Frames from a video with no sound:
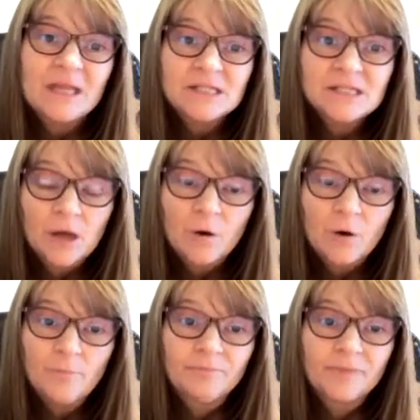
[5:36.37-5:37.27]

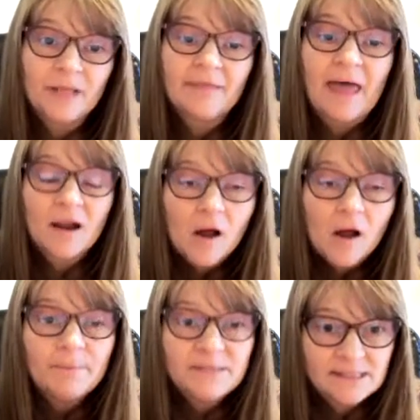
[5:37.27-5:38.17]
So that
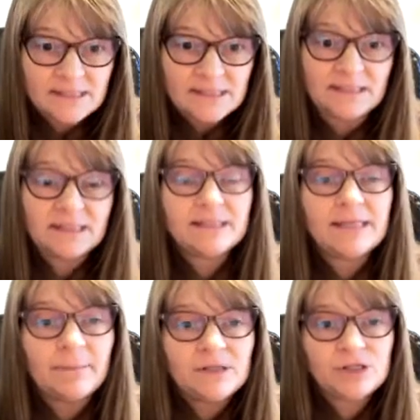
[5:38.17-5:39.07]
competency to
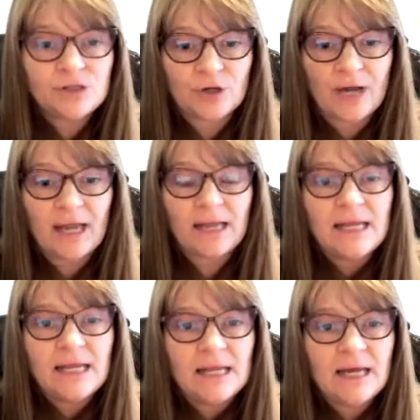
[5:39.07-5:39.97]

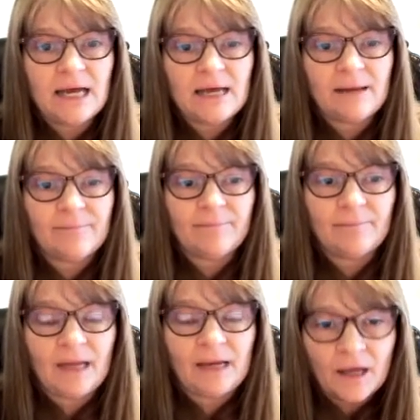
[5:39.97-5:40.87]
demonstrate
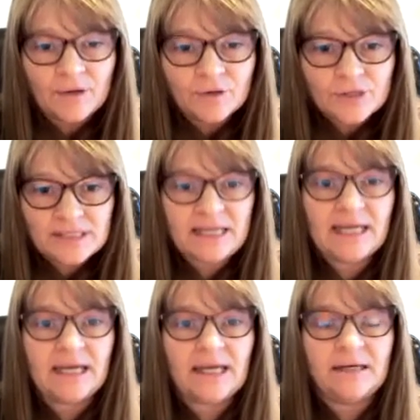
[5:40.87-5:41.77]
and
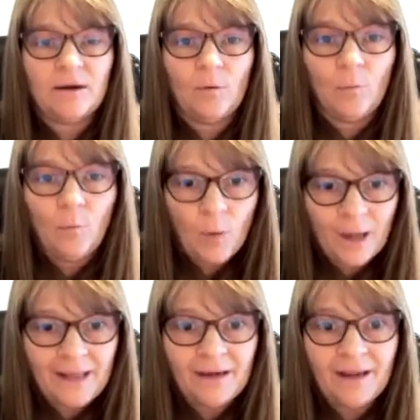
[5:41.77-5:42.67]
understand
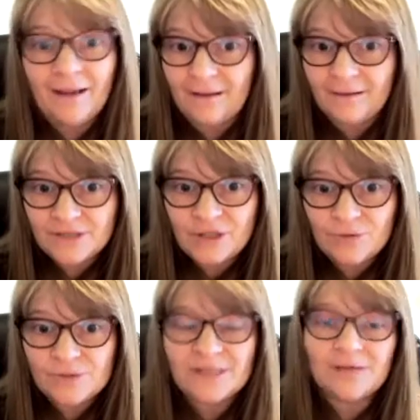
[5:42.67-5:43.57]
when to
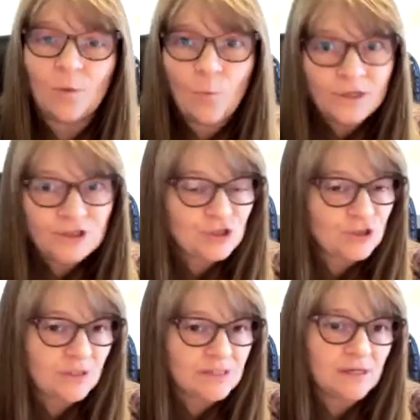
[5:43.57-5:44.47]
use it, which
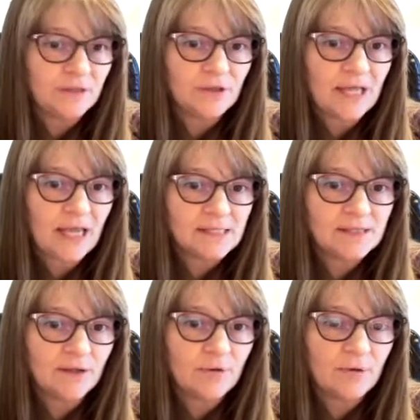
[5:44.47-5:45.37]
students on your
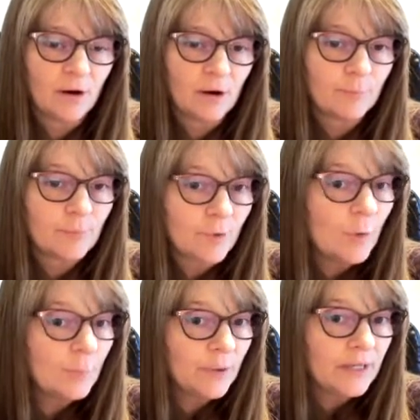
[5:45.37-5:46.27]
caseload are
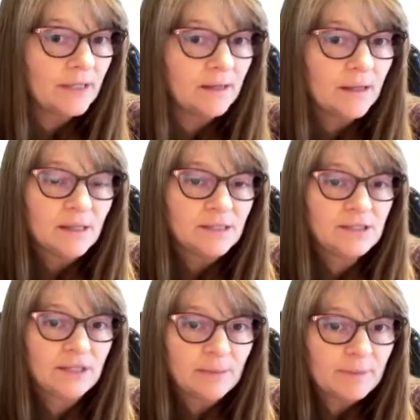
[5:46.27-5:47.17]
appropriate
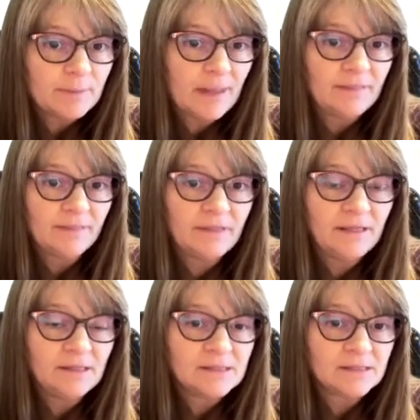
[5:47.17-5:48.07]
to implement
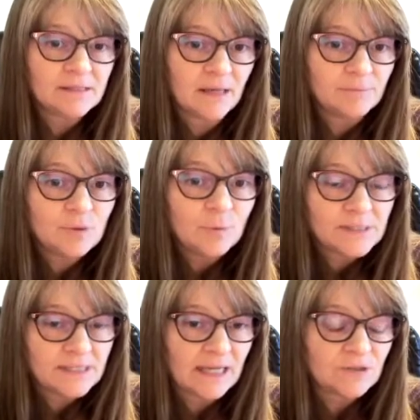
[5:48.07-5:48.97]
these
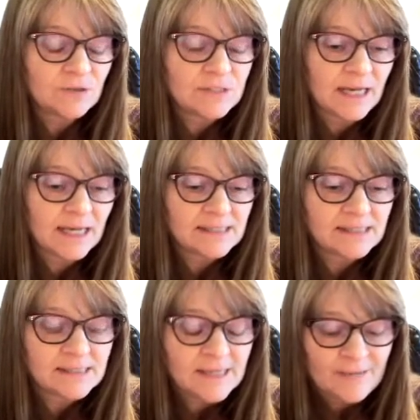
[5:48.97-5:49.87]
tools and
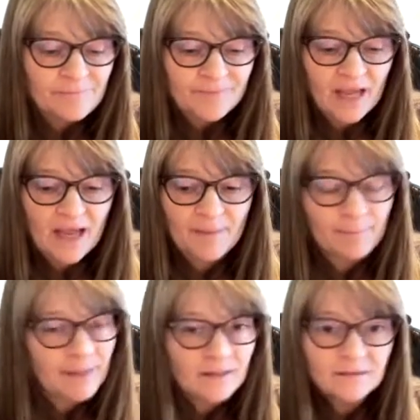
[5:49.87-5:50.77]
exercises,
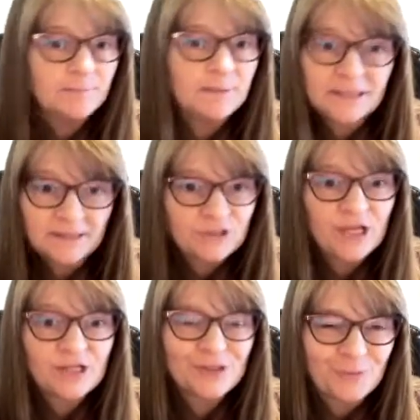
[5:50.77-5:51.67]
but it'll completely
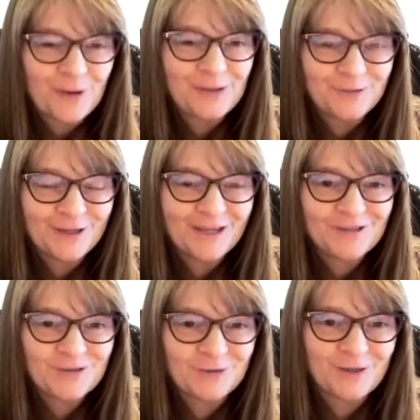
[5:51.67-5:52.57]
change the way you look
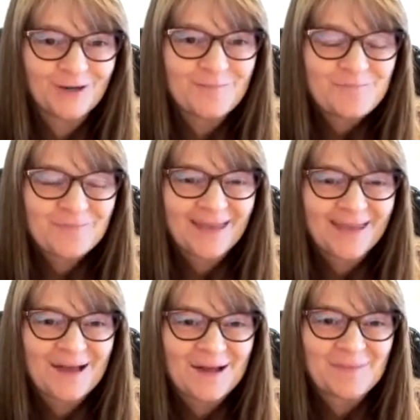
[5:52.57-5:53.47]
at your
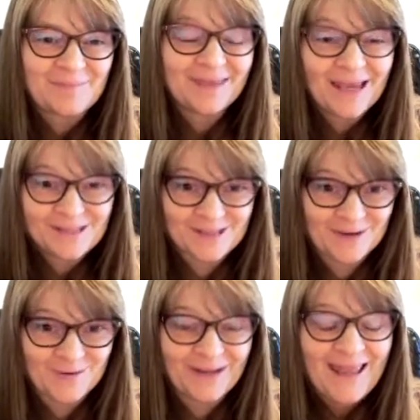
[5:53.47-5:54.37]

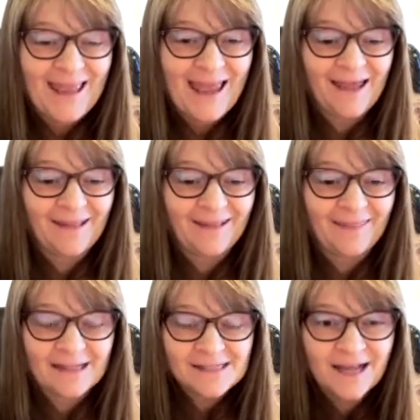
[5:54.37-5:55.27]
caseload. And
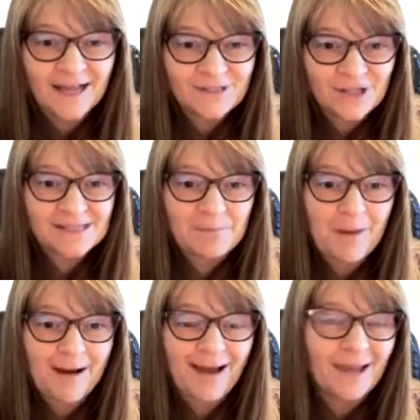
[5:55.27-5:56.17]
that's not just
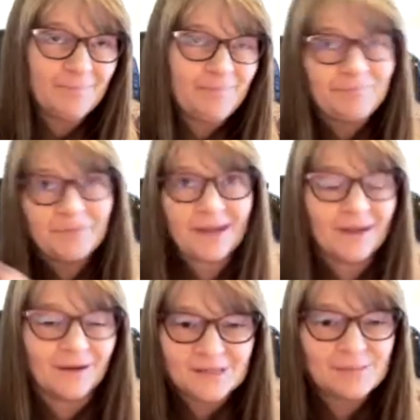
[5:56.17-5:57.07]
my
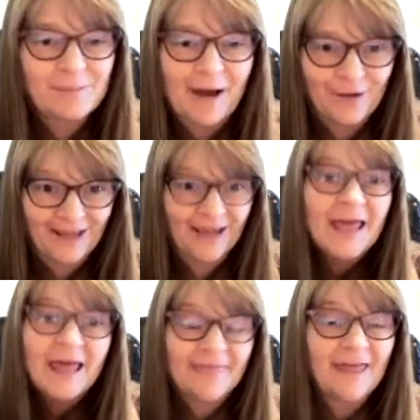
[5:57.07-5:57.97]
spouting.
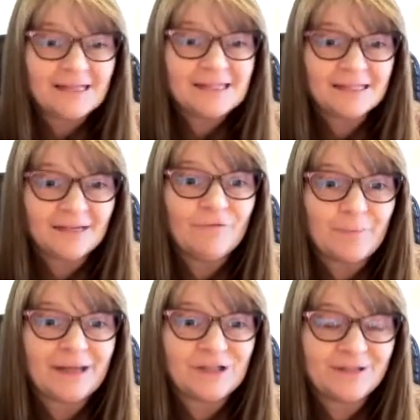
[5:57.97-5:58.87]
That's the
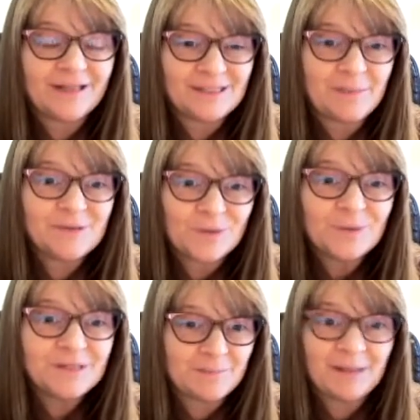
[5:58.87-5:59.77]
information that's been
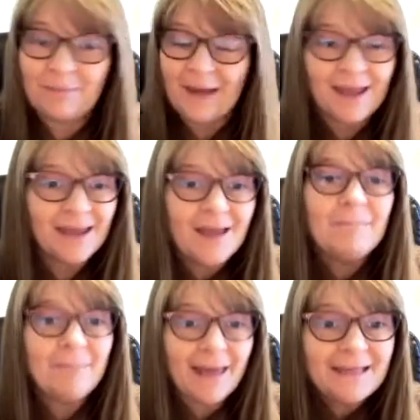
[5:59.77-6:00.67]
told to me by
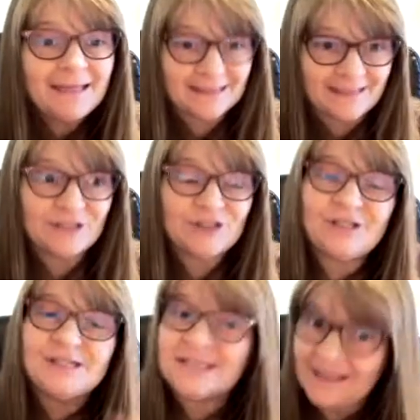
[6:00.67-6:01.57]
many
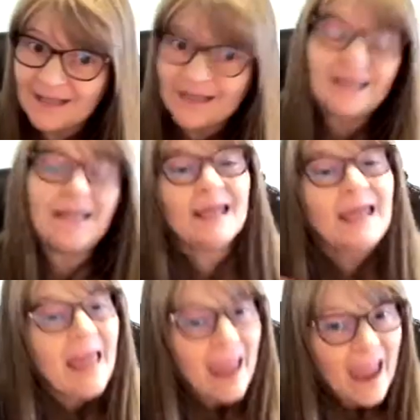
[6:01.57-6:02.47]
clinicians in the clinic
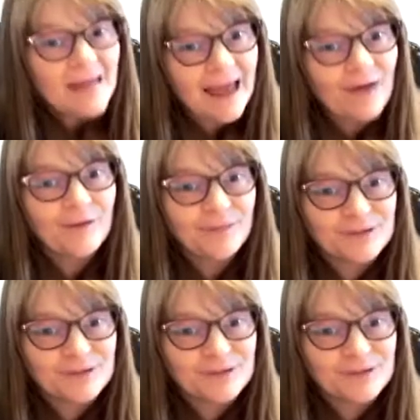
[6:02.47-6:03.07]
and now in the